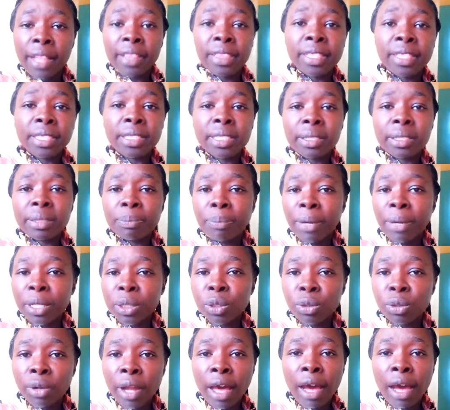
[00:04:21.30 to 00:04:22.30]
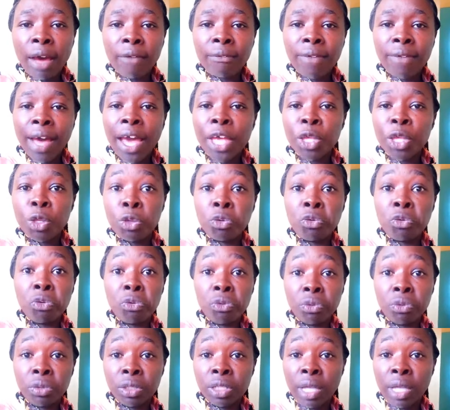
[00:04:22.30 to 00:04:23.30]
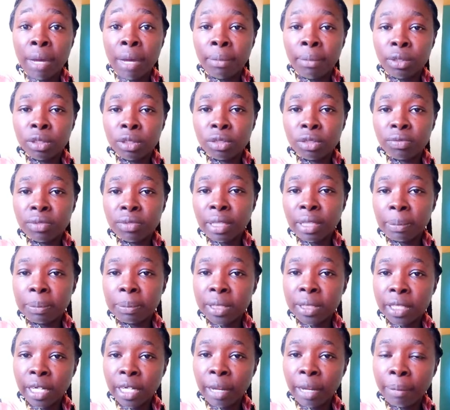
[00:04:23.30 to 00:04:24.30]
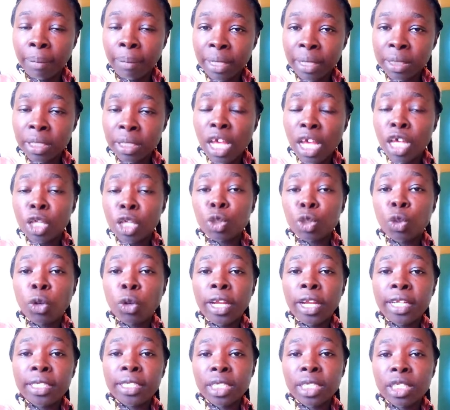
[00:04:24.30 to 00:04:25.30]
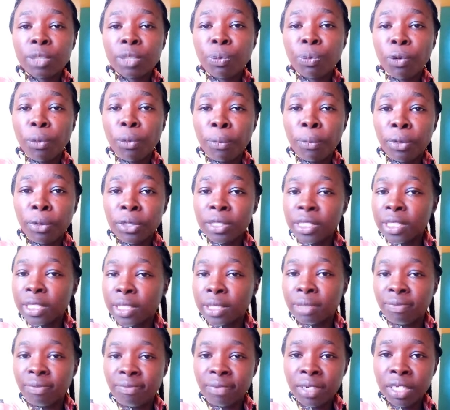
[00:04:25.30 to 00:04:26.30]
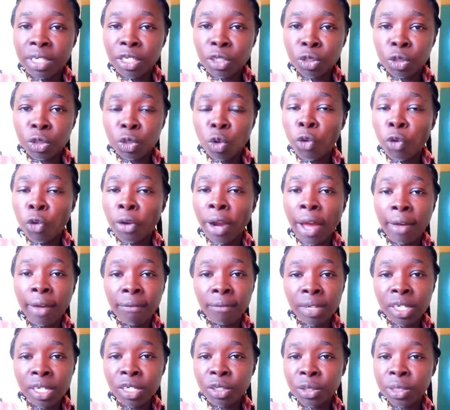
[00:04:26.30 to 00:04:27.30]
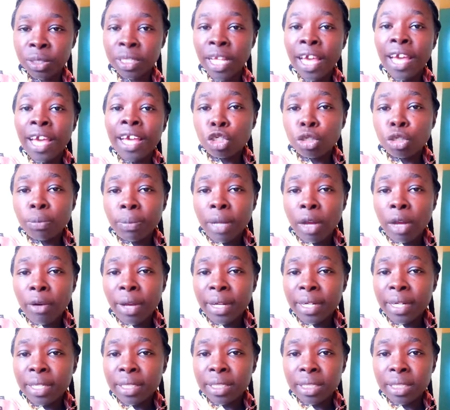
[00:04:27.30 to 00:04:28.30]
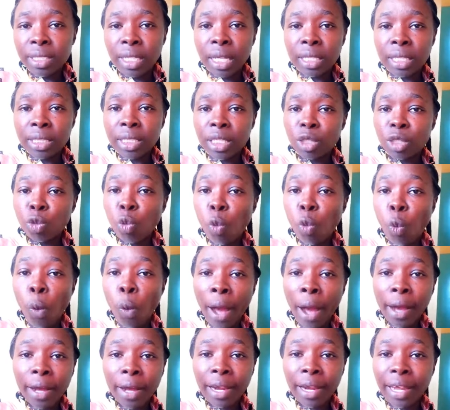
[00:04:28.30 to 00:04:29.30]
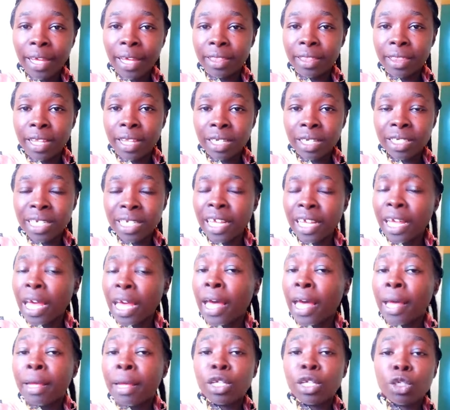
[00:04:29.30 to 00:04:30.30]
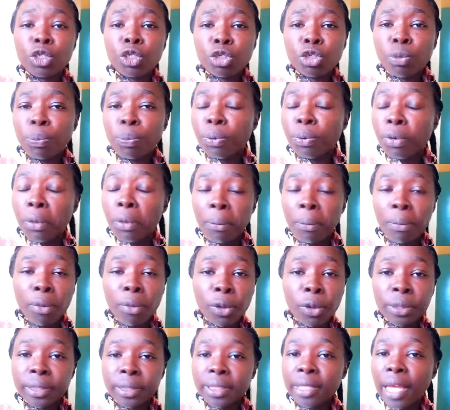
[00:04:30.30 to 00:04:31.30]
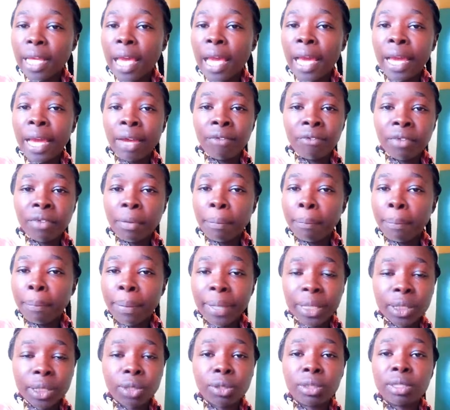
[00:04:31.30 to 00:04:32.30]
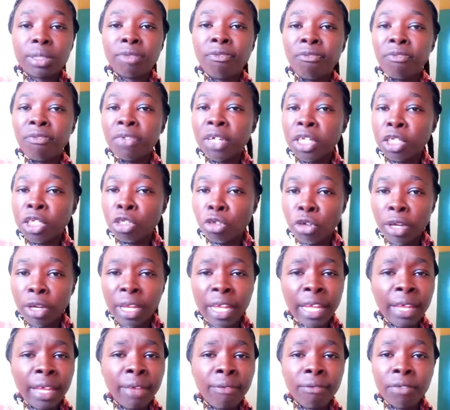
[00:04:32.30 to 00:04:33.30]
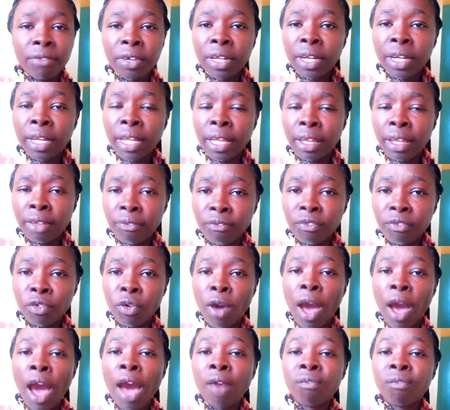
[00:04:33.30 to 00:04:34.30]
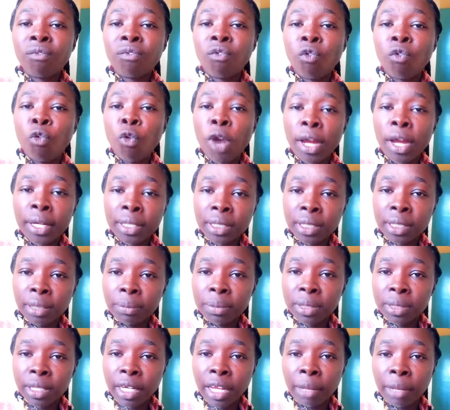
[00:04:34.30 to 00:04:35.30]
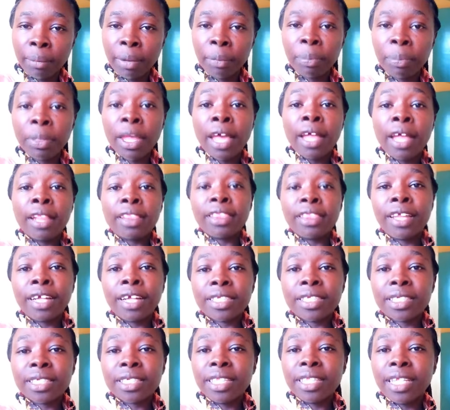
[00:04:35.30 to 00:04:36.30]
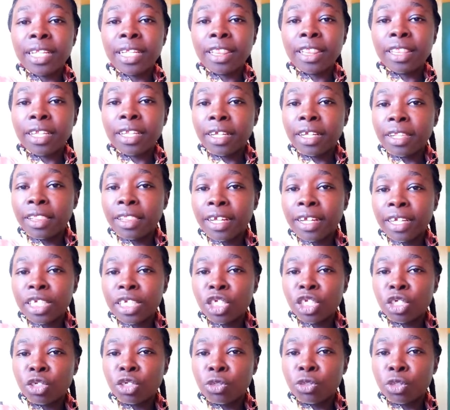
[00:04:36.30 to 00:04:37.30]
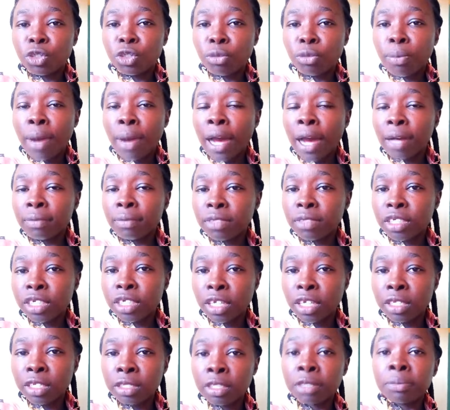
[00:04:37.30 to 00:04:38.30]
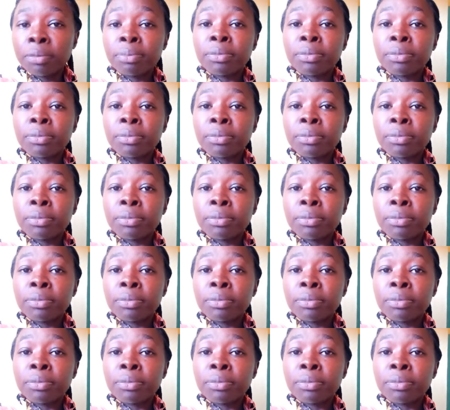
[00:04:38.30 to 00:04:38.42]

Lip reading: this person have a huge amount of subscribers, so let us promote his videos or her videos. YouTube nowadays doesn't work like that. YouTube promotes every person's video, even if you have 1 subscriber. That's the thing that YouTube have changed,